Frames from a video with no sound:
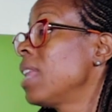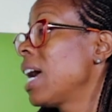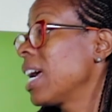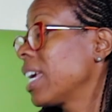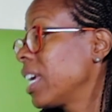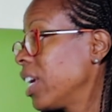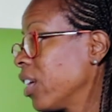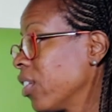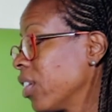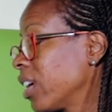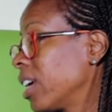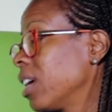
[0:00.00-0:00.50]

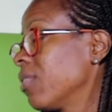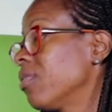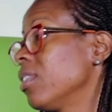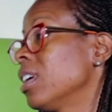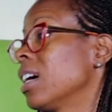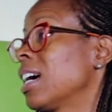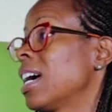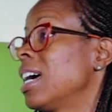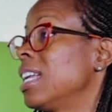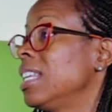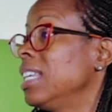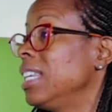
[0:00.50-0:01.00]
that
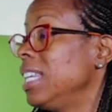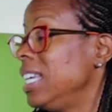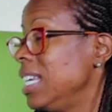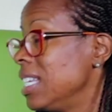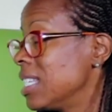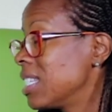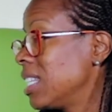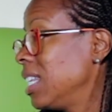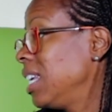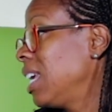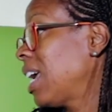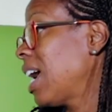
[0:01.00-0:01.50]
caregiver can
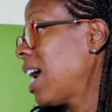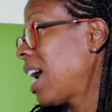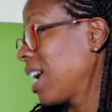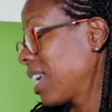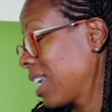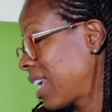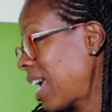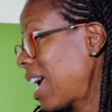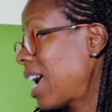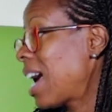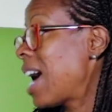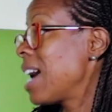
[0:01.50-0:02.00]
easily
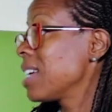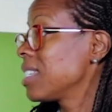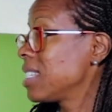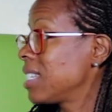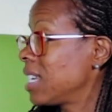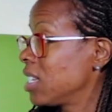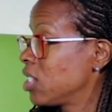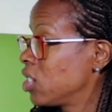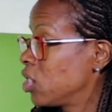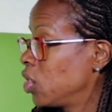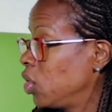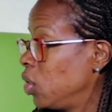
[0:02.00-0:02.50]
get
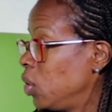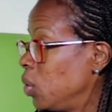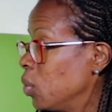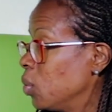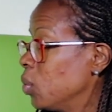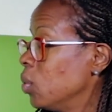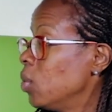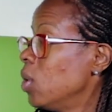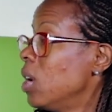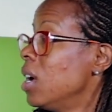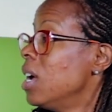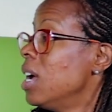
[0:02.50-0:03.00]
access to
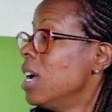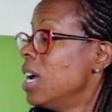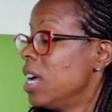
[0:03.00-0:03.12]
you.